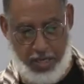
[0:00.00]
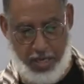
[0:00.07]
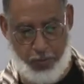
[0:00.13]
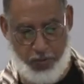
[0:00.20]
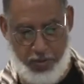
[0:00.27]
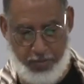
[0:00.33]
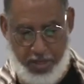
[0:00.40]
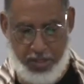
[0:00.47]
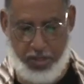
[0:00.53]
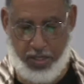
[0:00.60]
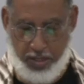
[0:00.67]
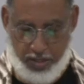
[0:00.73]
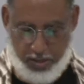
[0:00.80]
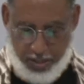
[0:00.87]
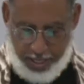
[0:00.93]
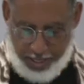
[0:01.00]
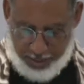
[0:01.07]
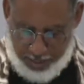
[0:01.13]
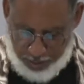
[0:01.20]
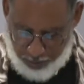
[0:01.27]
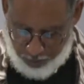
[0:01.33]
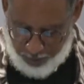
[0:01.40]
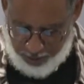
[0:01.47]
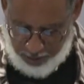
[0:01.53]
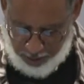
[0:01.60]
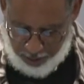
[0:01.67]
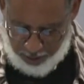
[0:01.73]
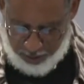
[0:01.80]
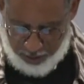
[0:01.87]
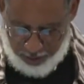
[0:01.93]
Uh, we must understand that we
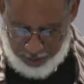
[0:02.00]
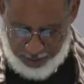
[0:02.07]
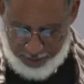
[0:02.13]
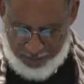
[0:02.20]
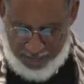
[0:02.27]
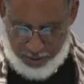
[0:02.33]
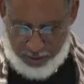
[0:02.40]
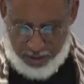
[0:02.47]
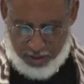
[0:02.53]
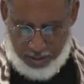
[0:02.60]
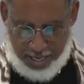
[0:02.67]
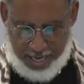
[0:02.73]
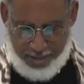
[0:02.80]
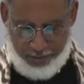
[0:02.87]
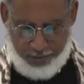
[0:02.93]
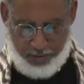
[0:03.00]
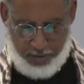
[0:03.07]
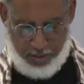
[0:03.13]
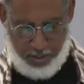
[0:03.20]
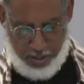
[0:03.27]
are to live out this life